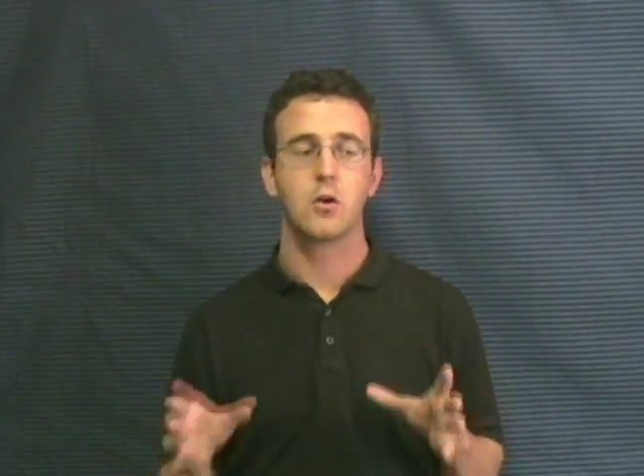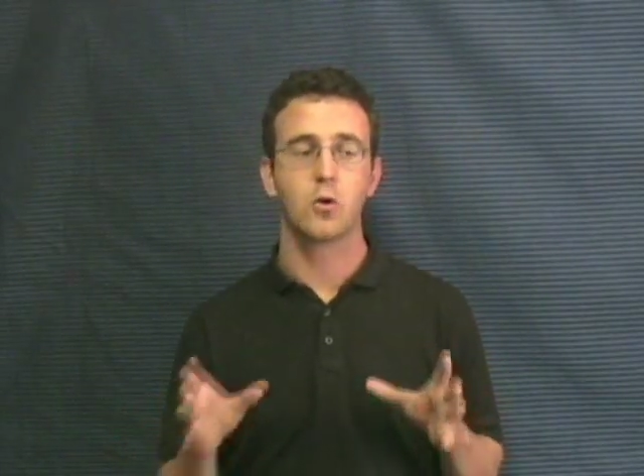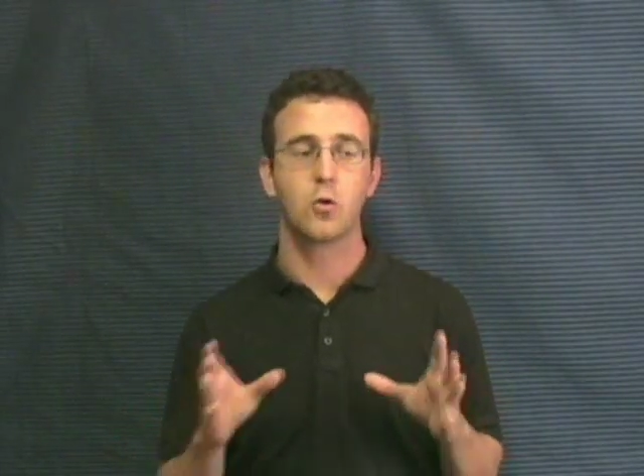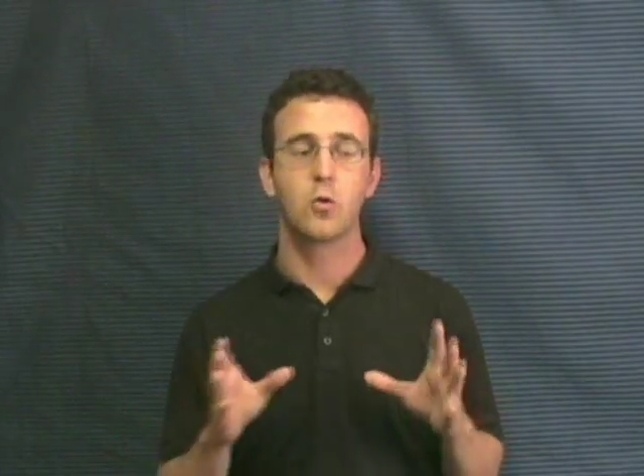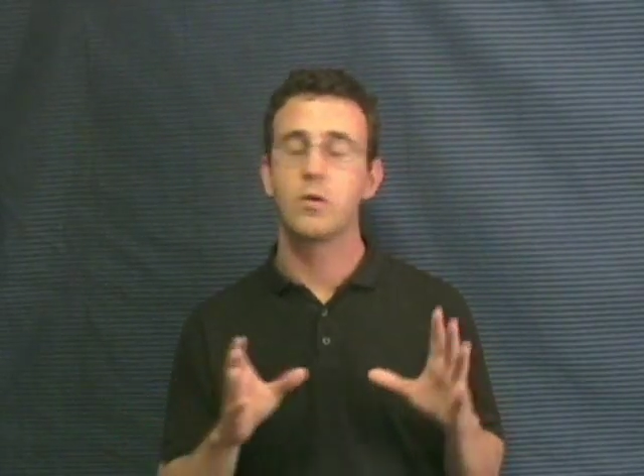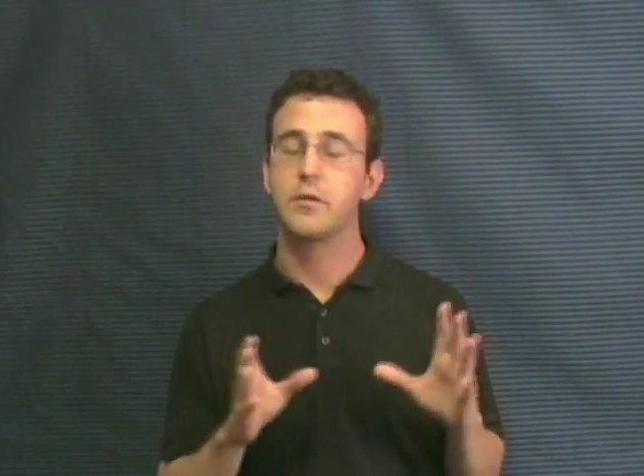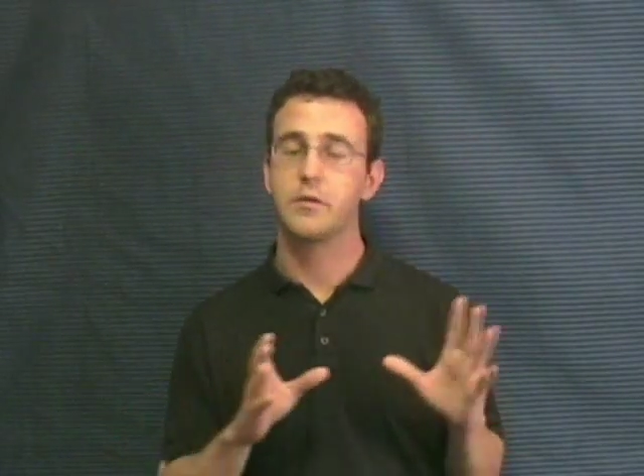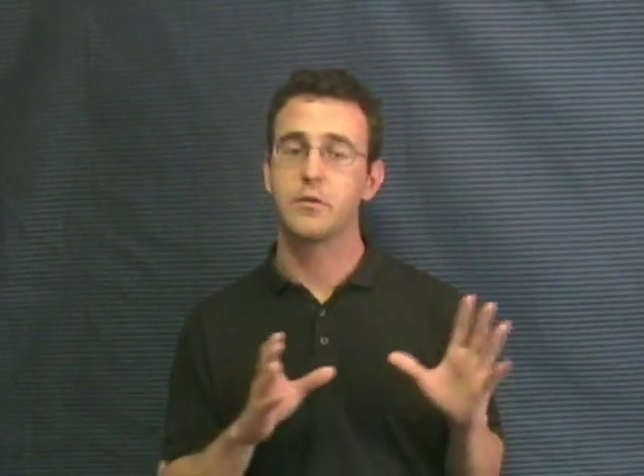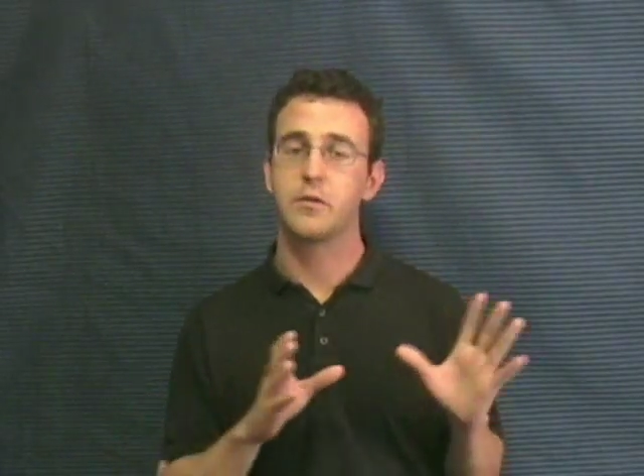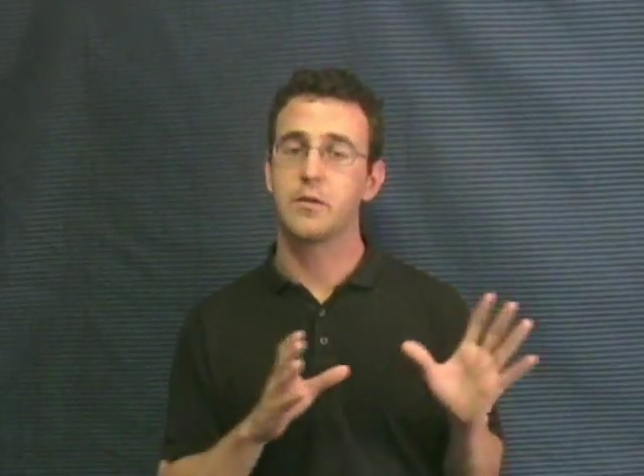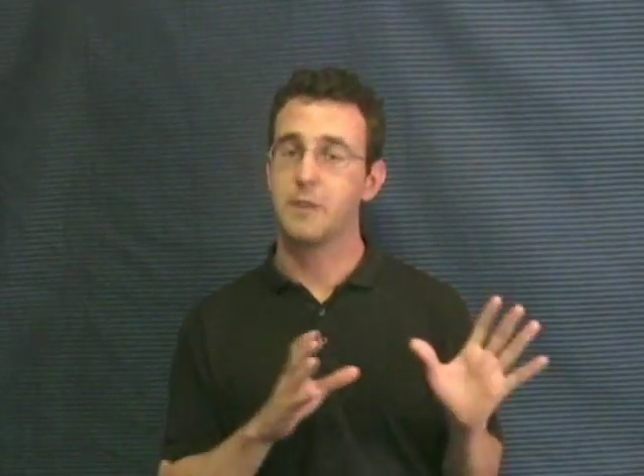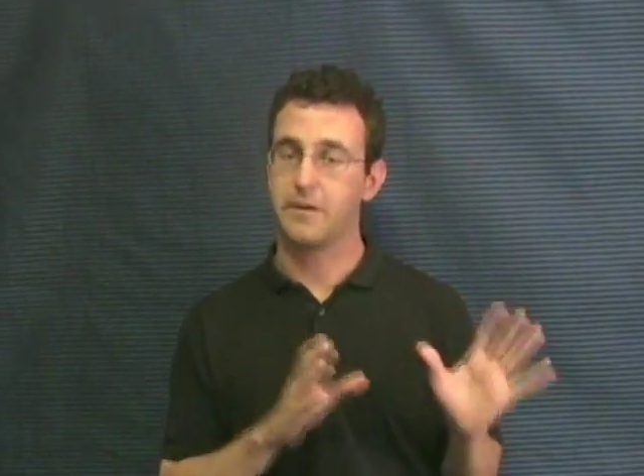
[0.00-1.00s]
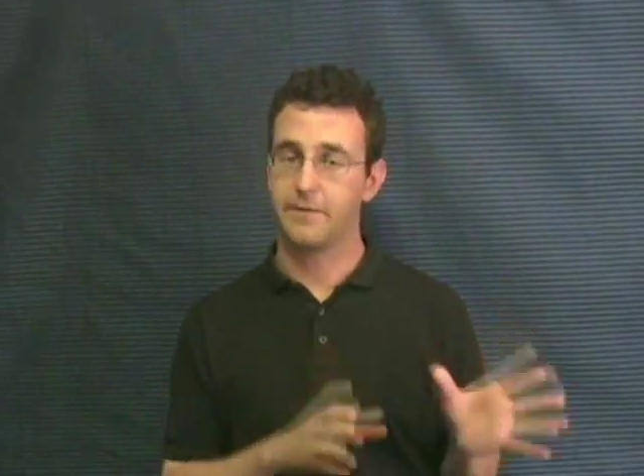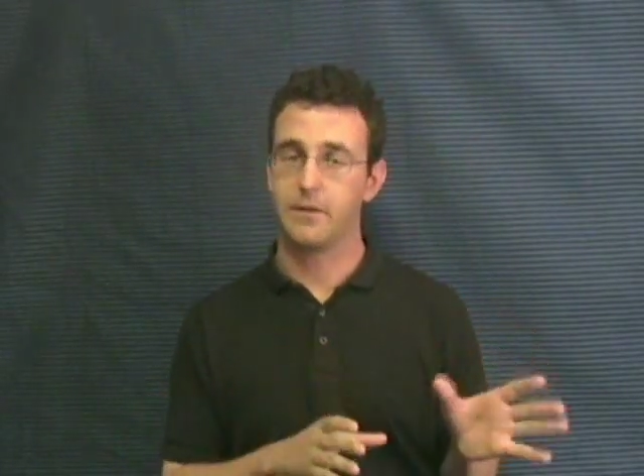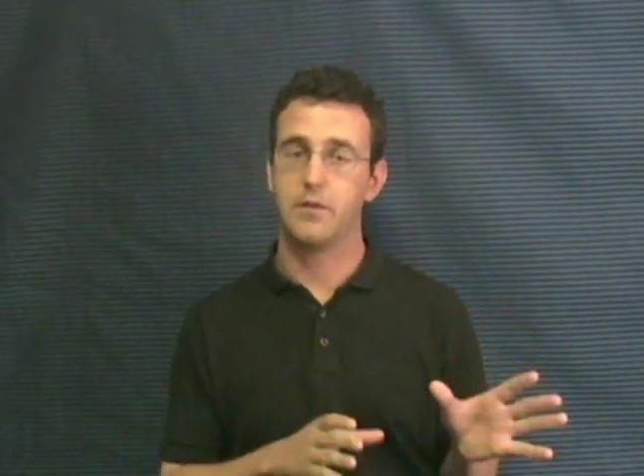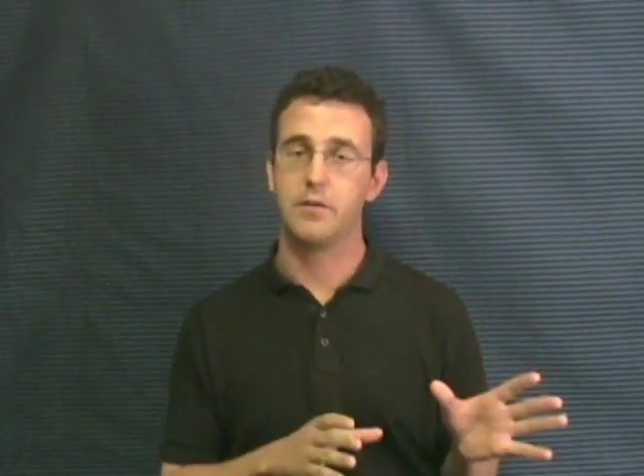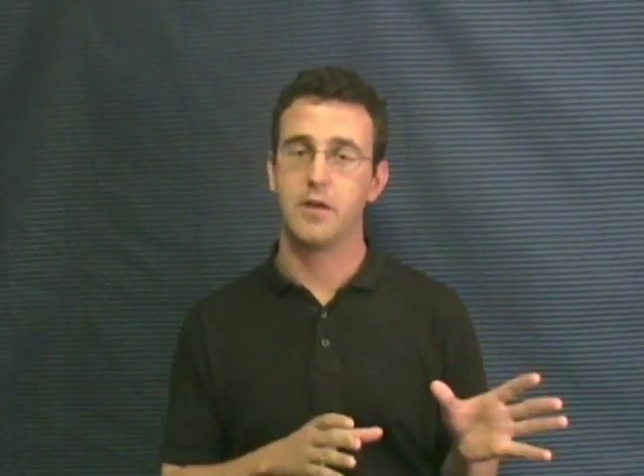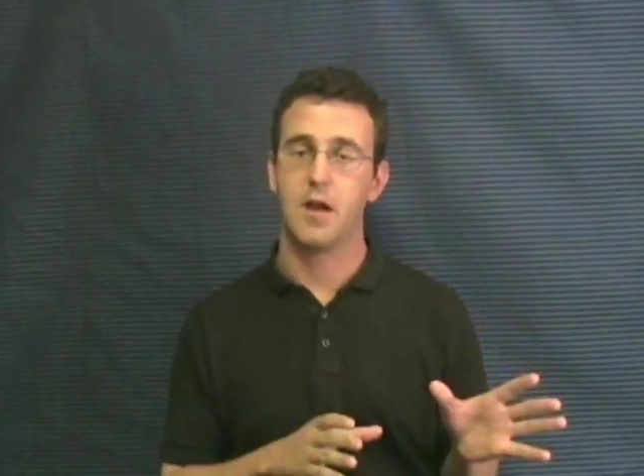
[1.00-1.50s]
Google is usually my
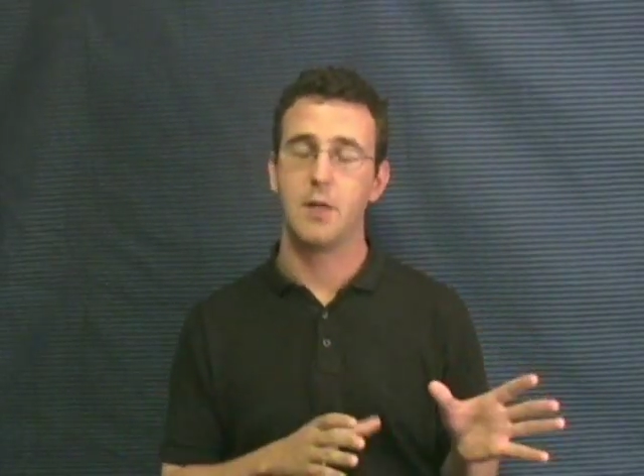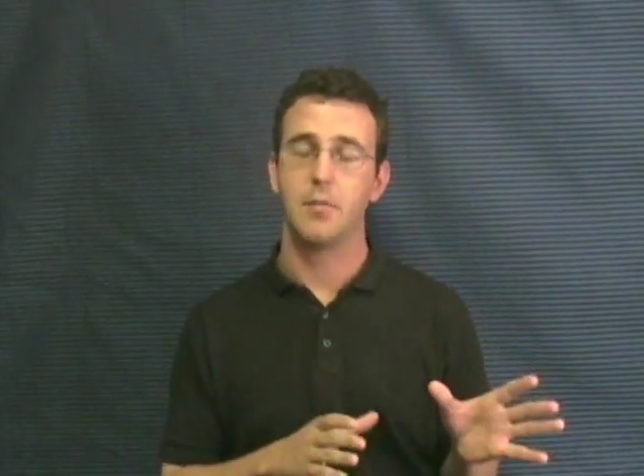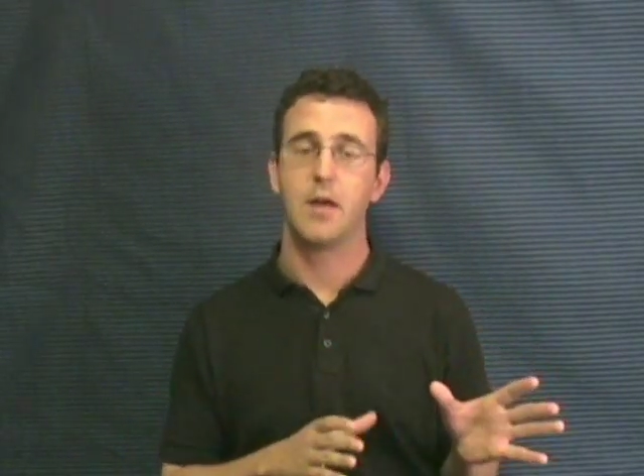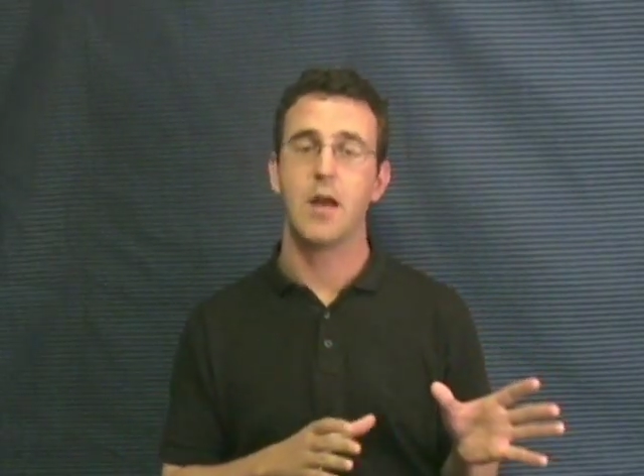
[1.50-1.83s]
first stop